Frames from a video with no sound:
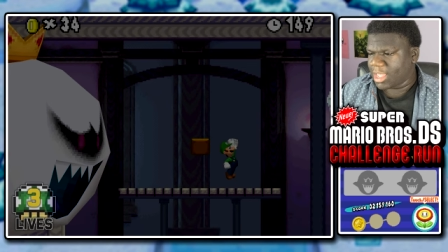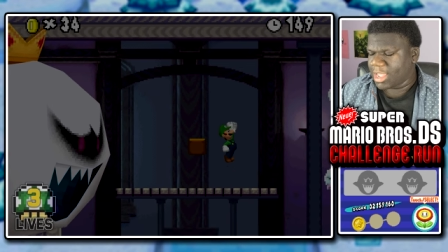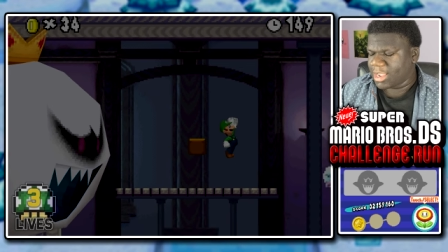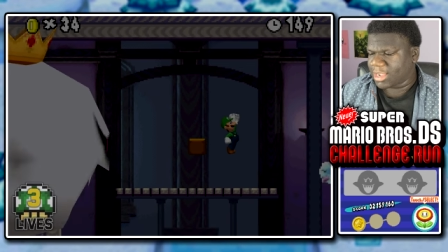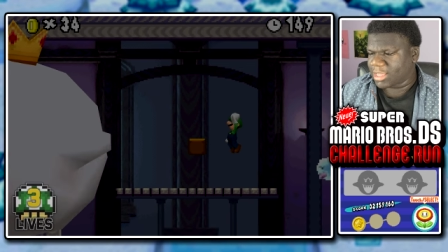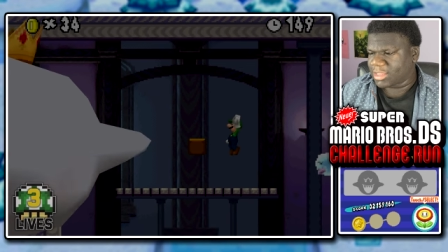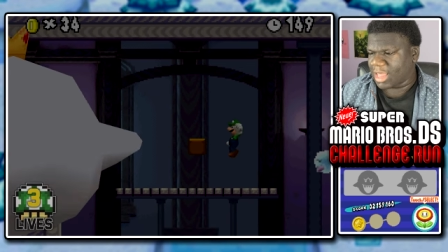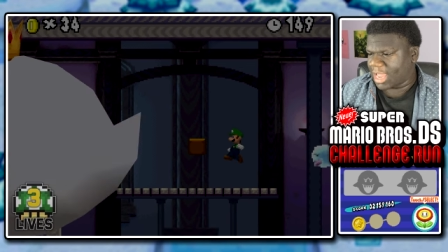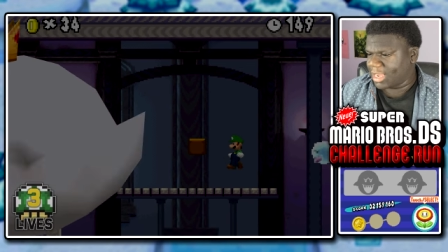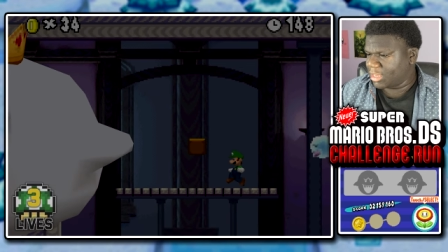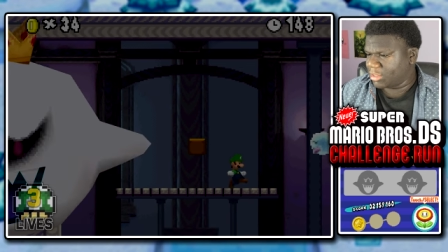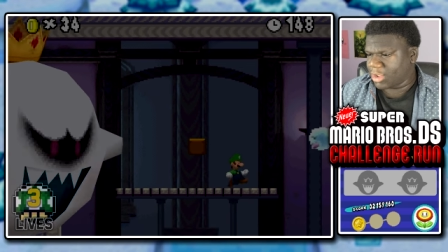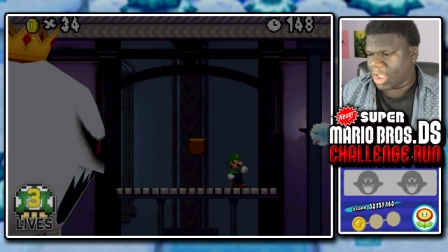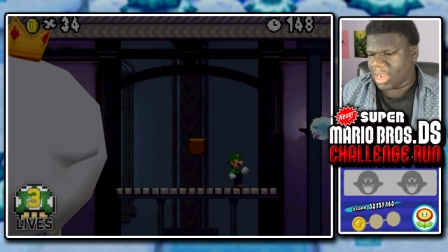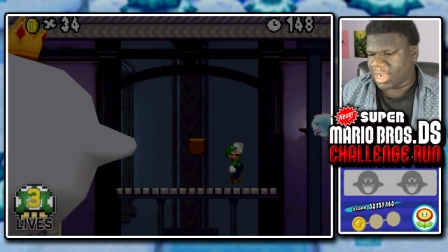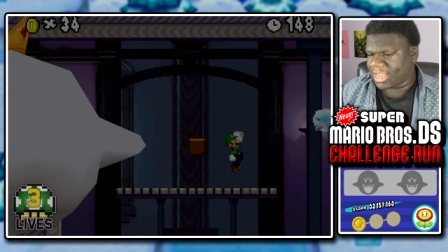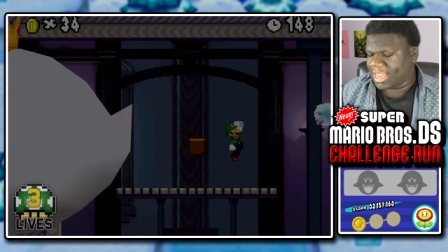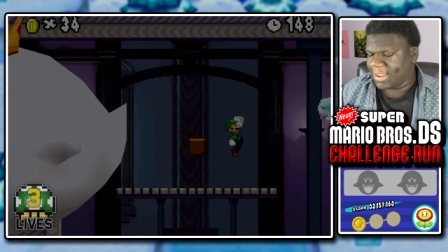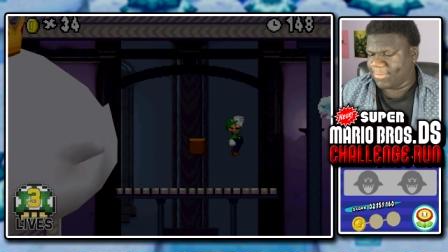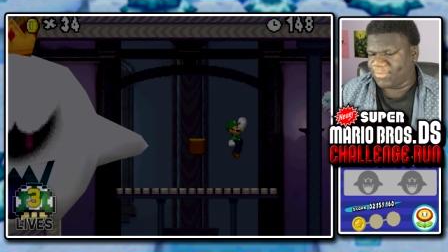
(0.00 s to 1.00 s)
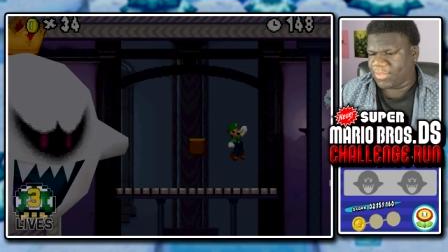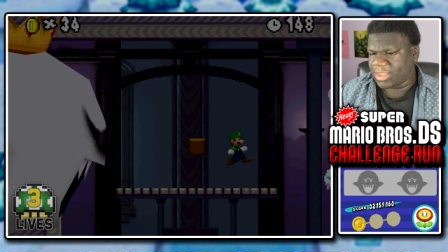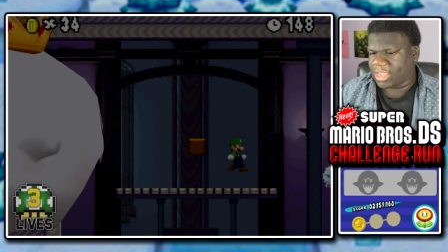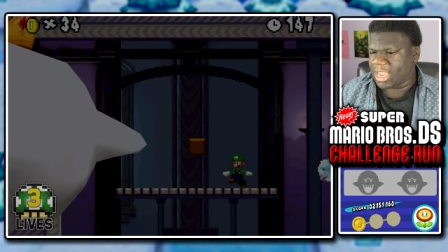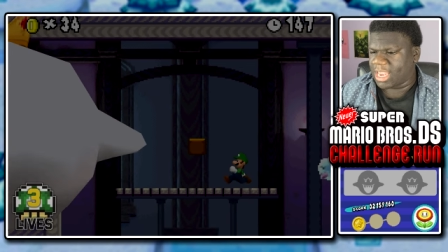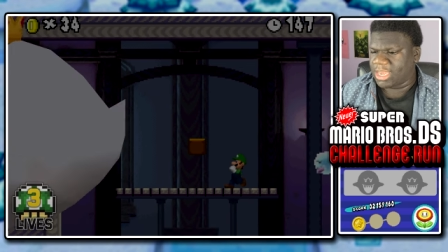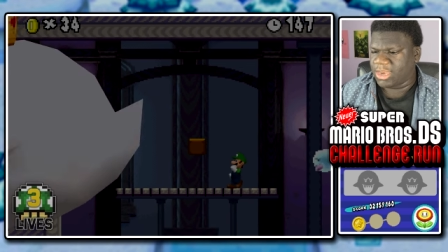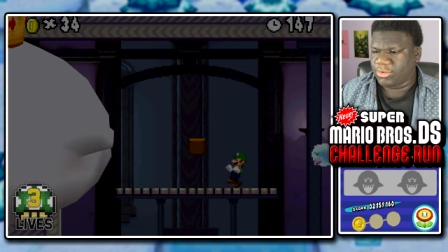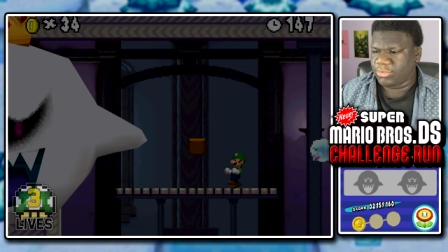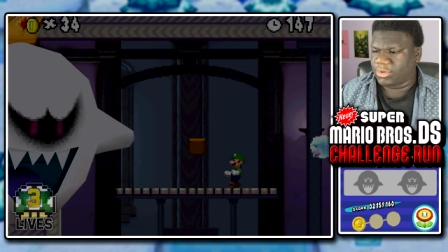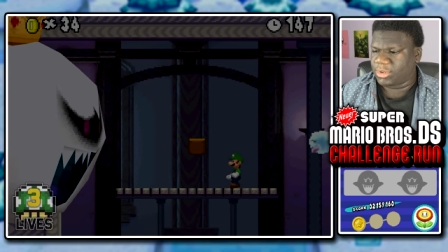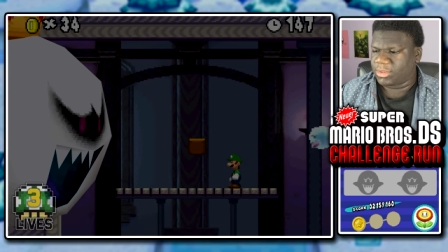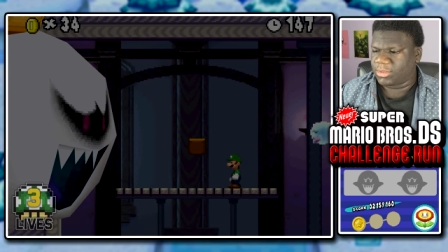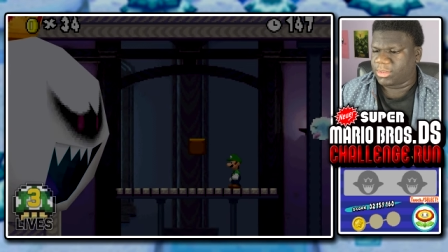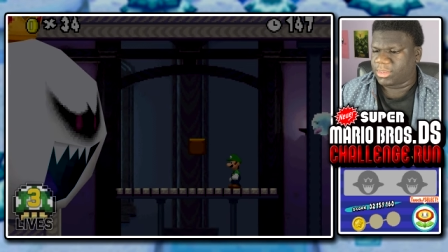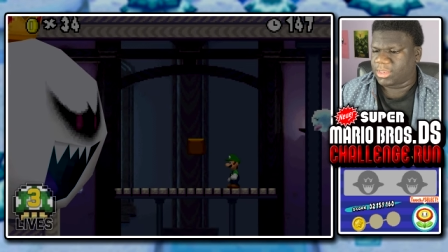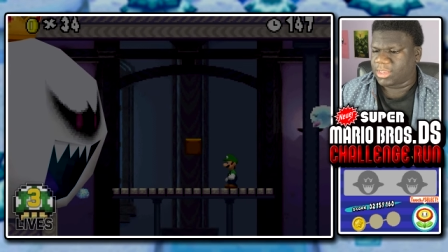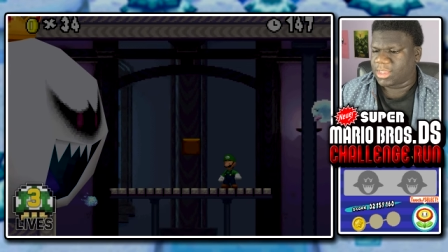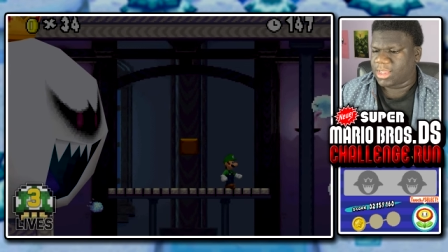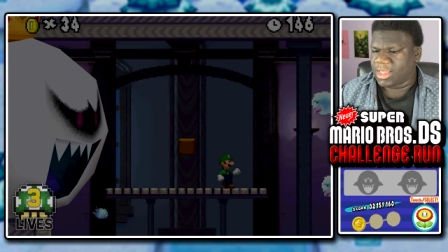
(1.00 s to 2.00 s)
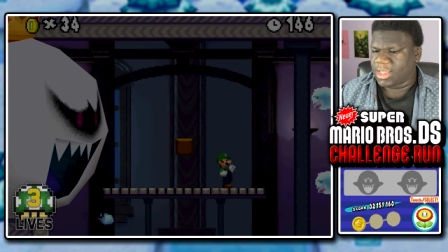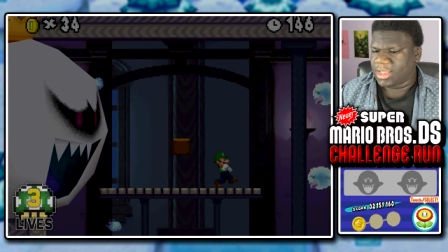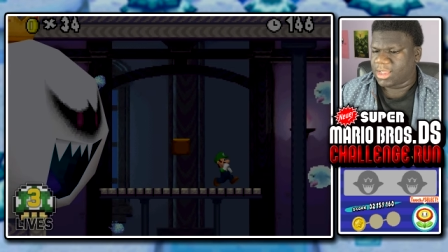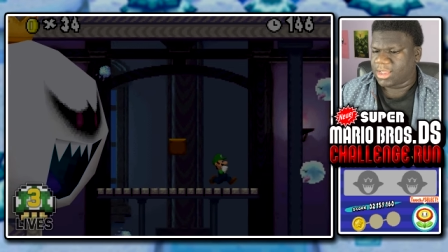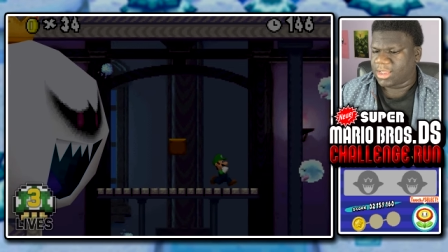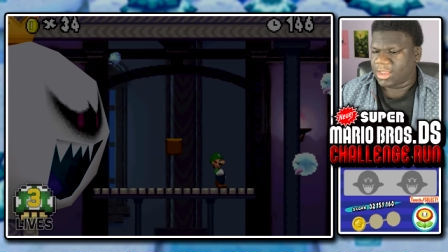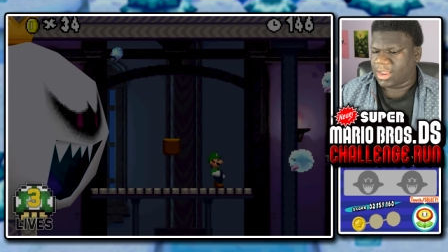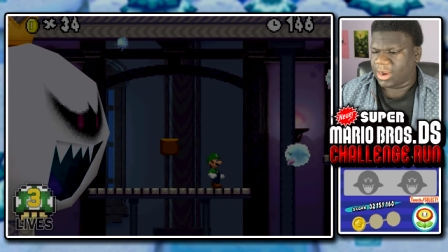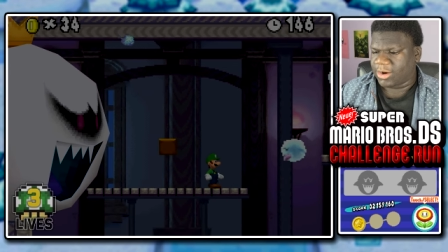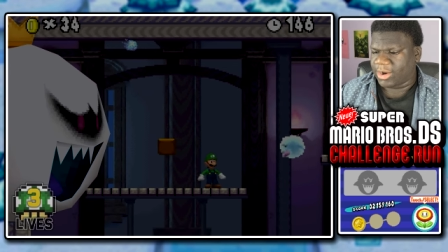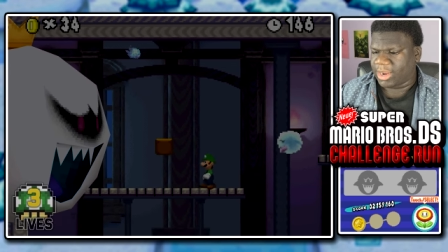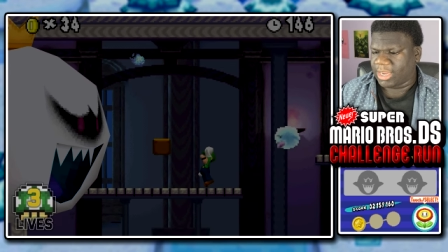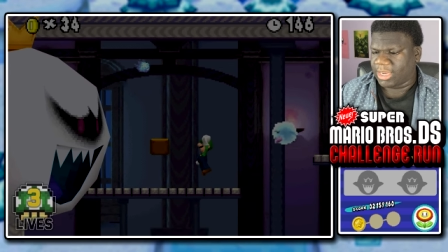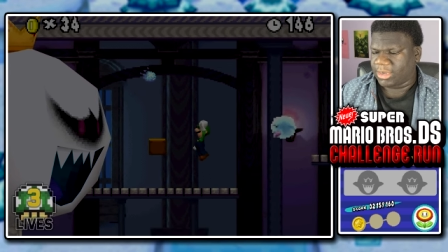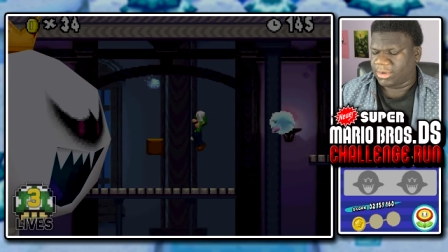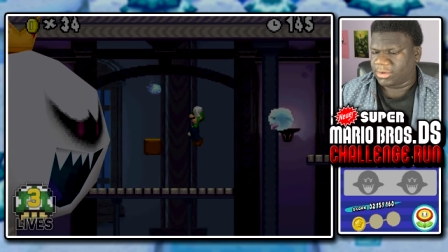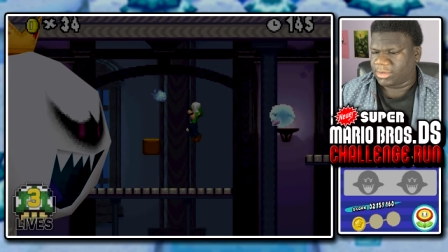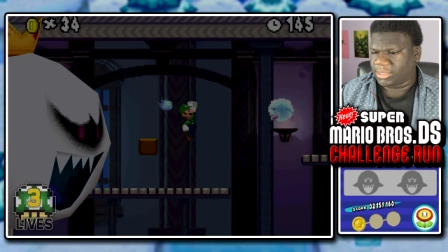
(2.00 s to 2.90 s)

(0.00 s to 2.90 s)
because I just gotta keep the, can you, all right.